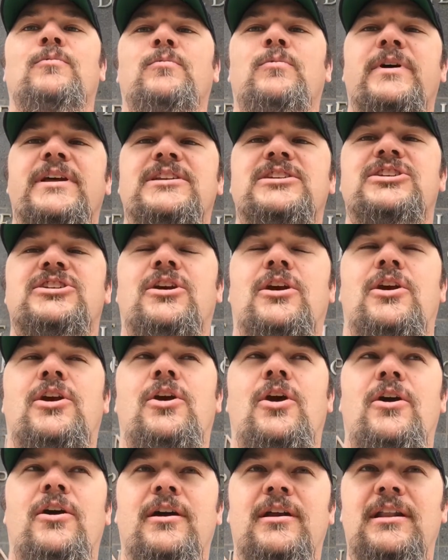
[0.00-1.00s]
which
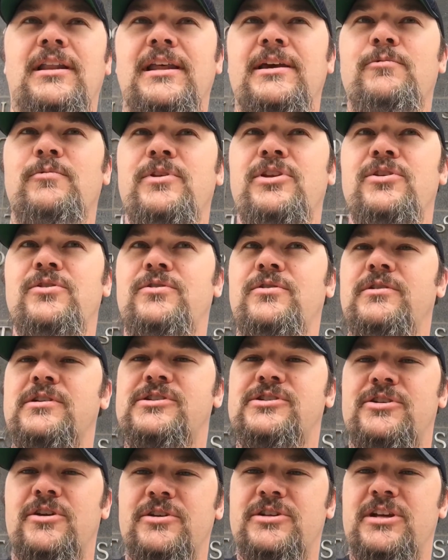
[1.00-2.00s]
currently, when you do a
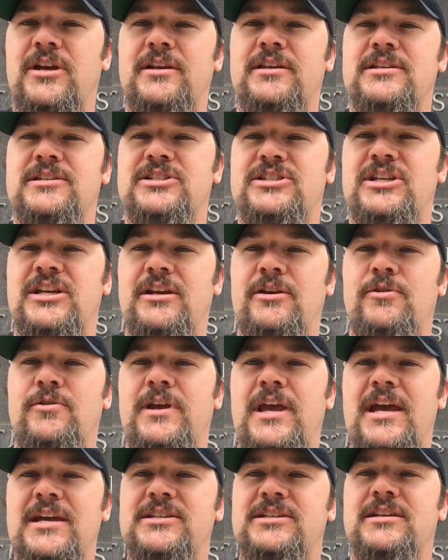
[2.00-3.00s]
search on
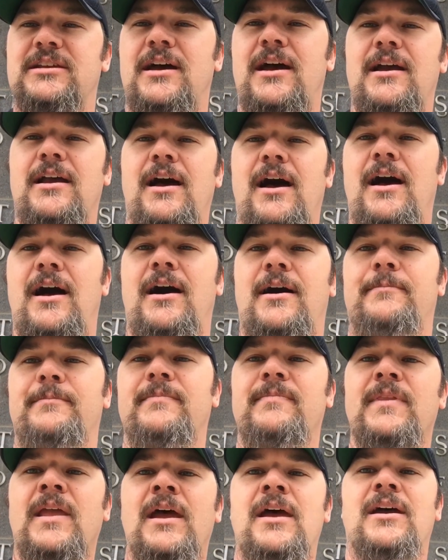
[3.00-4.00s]

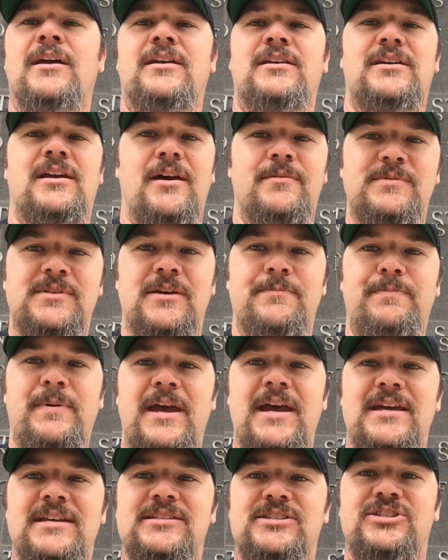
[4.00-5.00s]
geocaching.com, comes up
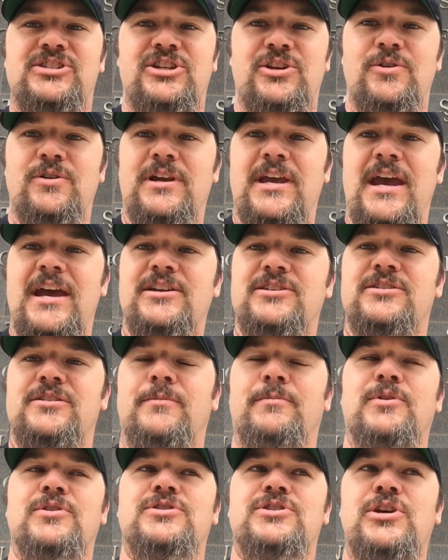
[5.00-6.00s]
as geocache number